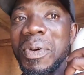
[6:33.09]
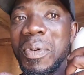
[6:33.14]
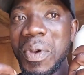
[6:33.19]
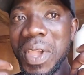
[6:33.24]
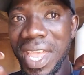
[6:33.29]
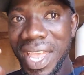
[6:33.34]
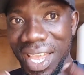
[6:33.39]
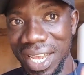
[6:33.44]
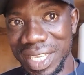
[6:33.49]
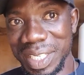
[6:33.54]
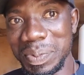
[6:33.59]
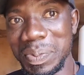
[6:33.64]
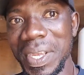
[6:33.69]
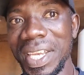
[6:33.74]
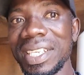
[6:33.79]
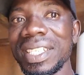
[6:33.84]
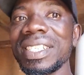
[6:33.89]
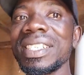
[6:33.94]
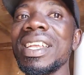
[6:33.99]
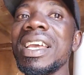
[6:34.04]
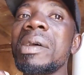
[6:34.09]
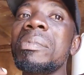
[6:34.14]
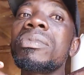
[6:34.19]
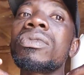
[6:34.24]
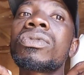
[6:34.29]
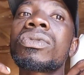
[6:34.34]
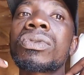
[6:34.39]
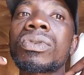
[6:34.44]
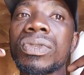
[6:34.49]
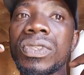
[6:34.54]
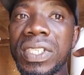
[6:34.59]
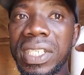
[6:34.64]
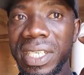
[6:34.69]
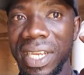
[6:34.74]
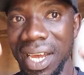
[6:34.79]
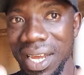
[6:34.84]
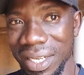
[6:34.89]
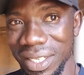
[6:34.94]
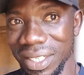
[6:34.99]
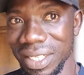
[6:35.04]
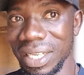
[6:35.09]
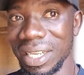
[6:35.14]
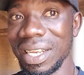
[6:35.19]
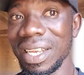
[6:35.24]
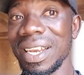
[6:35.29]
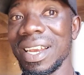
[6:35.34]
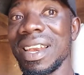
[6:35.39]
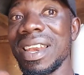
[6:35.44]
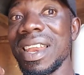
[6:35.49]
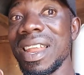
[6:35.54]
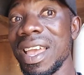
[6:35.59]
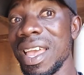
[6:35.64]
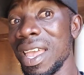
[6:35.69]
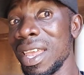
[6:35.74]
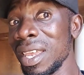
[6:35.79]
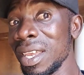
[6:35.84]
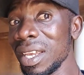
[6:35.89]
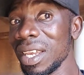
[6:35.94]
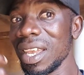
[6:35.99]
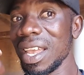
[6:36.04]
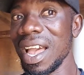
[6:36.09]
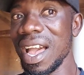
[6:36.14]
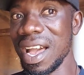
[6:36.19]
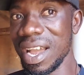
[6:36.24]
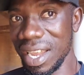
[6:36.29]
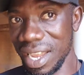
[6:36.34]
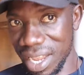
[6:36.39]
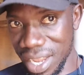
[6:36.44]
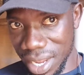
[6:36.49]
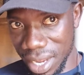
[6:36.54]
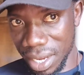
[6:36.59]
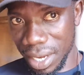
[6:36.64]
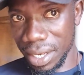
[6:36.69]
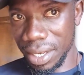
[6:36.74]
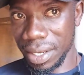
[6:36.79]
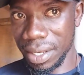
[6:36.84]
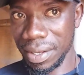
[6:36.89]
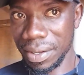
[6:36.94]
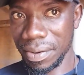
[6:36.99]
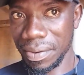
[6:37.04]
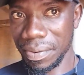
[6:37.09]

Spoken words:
we expect them to start laying again.